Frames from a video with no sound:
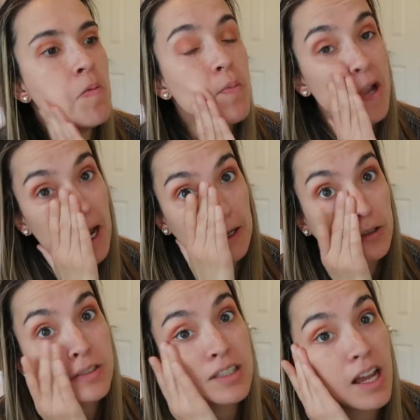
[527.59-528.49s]
my
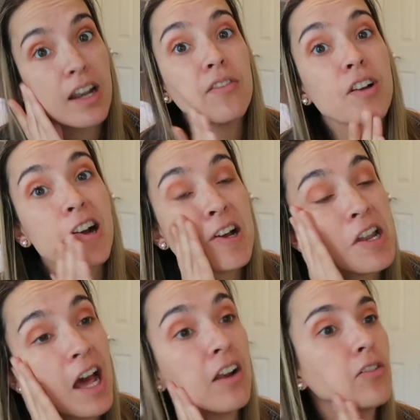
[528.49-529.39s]
house kind of got
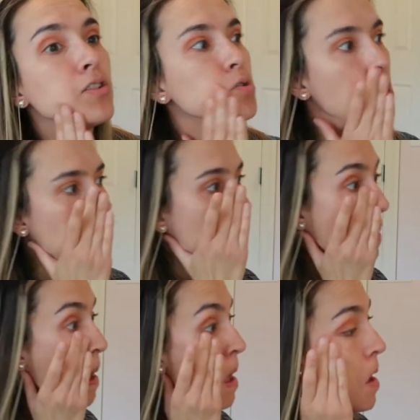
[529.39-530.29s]
out of control.
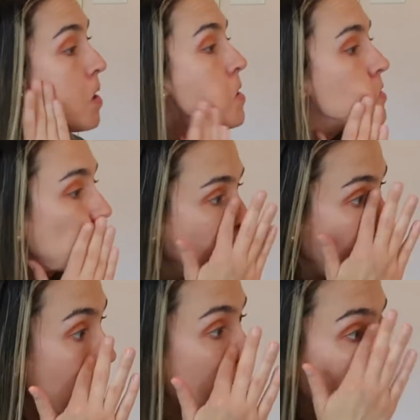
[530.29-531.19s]
So
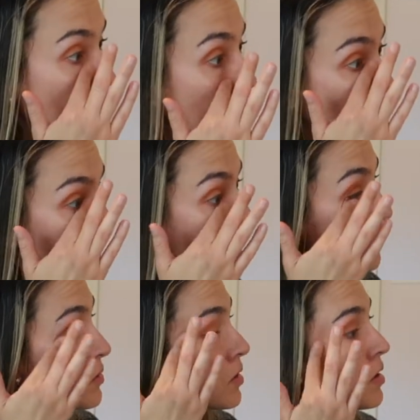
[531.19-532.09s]
now that it
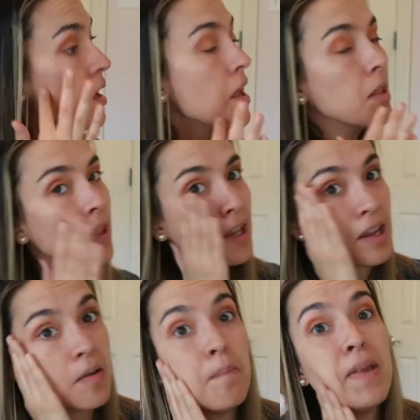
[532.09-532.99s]
is like
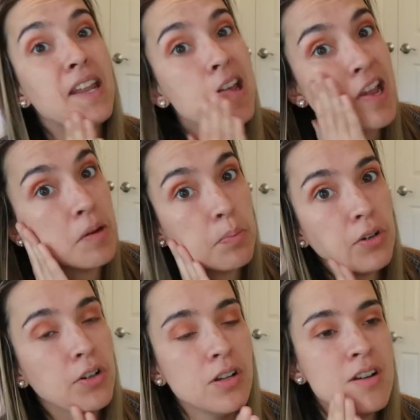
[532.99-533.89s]

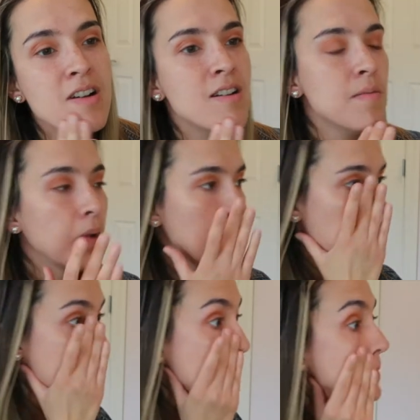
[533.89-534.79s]
mid-April, my
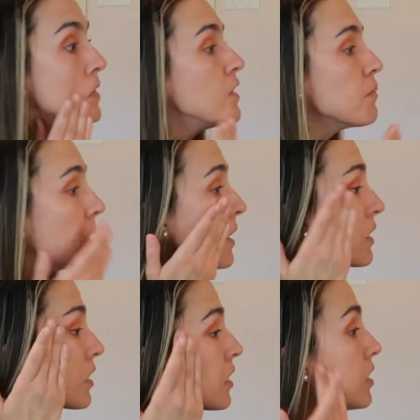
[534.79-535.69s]
house is getting
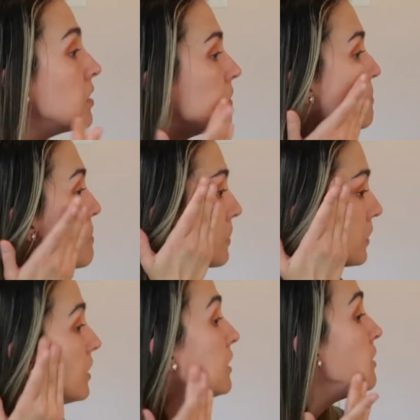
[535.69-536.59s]
back
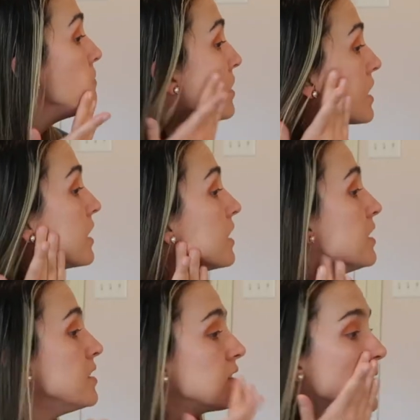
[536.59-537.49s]
in my
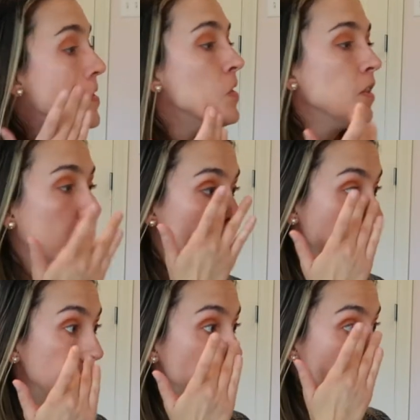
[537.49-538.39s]
hands.
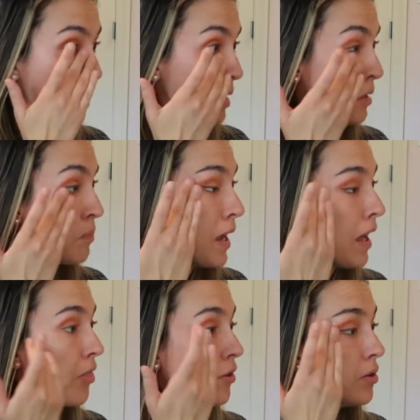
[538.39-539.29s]
Laundry,
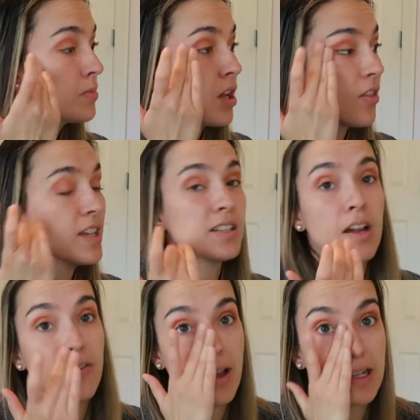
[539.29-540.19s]
bathrooms, all that
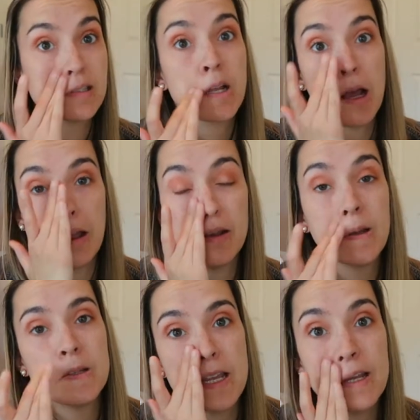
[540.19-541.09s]
stuff has gotten
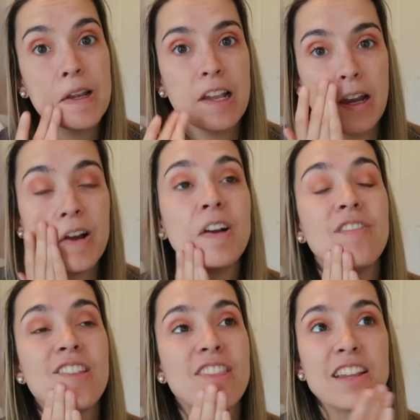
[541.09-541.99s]
taken care
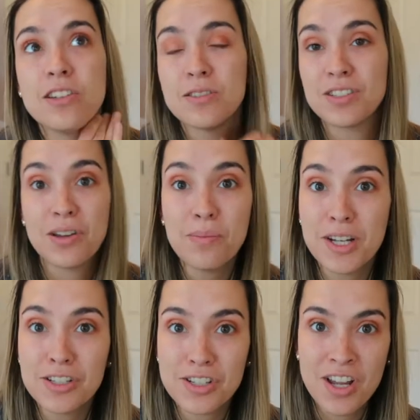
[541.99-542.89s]
of. Thank you so
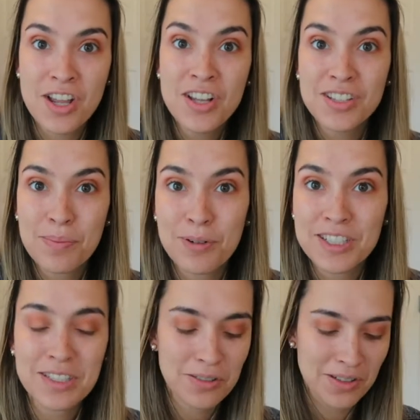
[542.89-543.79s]
much to
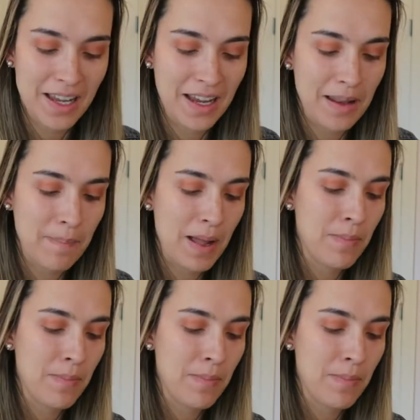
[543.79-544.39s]
preschool and my